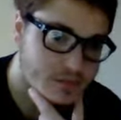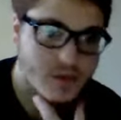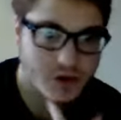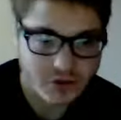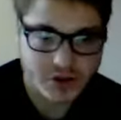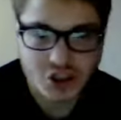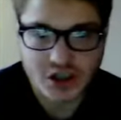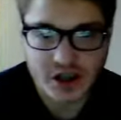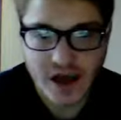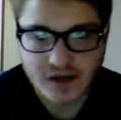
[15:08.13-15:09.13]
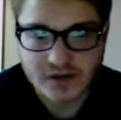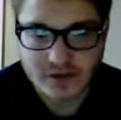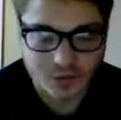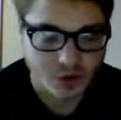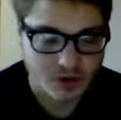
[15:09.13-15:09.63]
And then Christianity
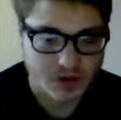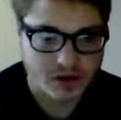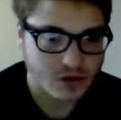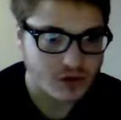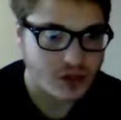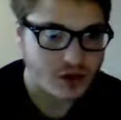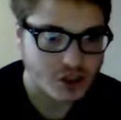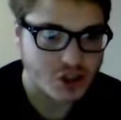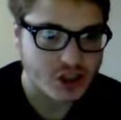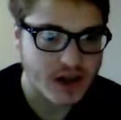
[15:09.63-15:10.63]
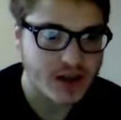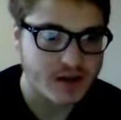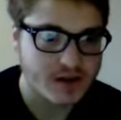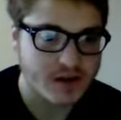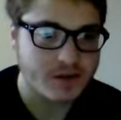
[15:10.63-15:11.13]
was born. And early
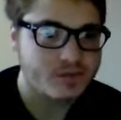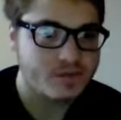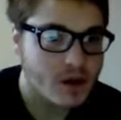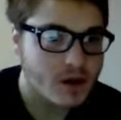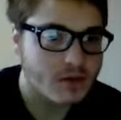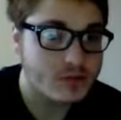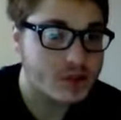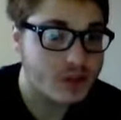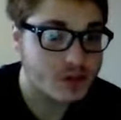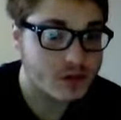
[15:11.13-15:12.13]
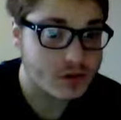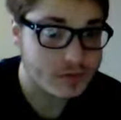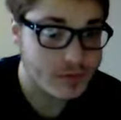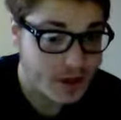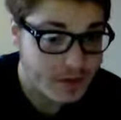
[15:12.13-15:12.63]
Christianity was
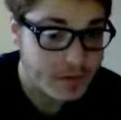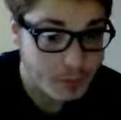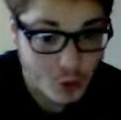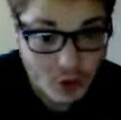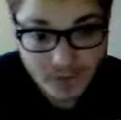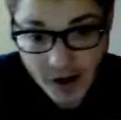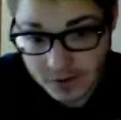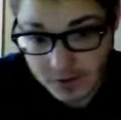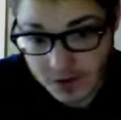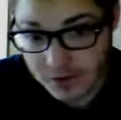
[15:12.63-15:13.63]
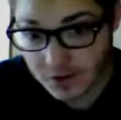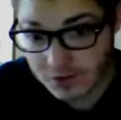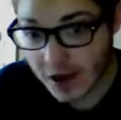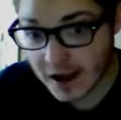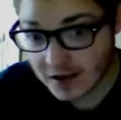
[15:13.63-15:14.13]
even more violent than
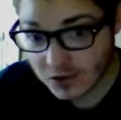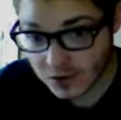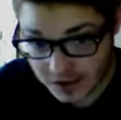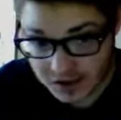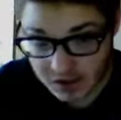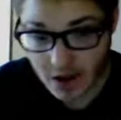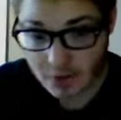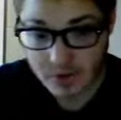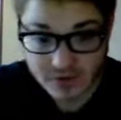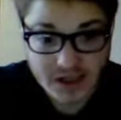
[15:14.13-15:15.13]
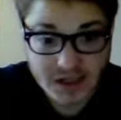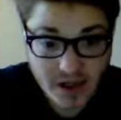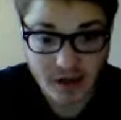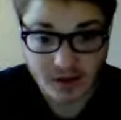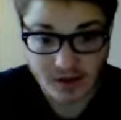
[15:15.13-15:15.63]
radical Islam of
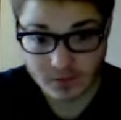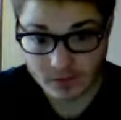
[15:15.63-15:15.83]
today.